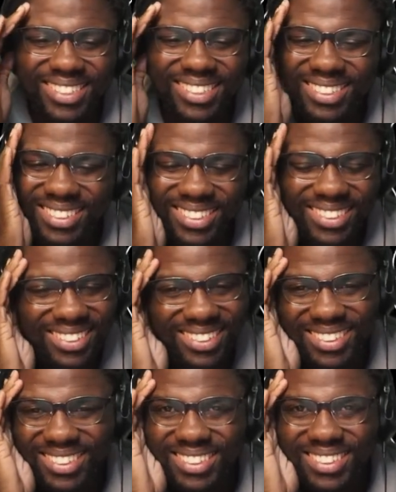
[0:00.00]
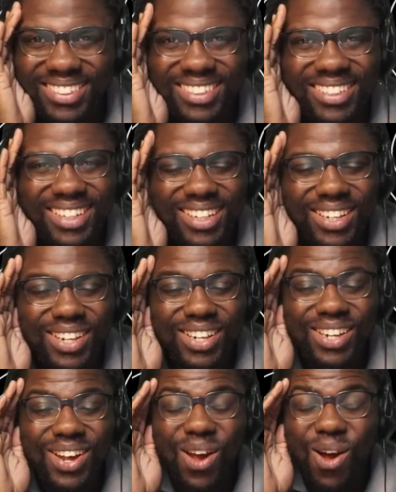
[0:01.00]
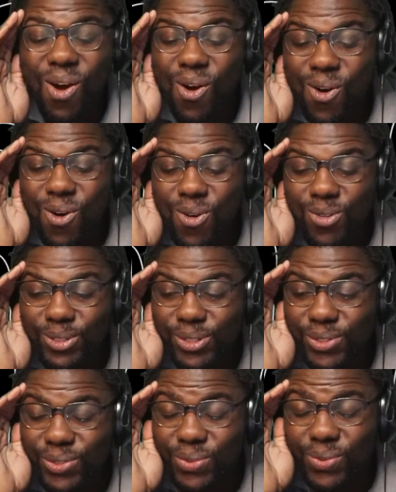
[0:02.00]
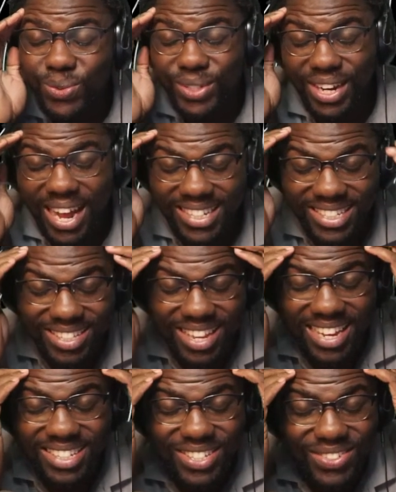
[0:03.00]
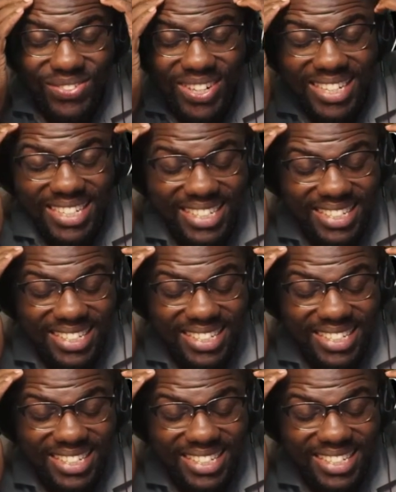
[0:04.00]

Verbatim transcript: you're disgusting, but not as. Oh, shoot. As, as soon as he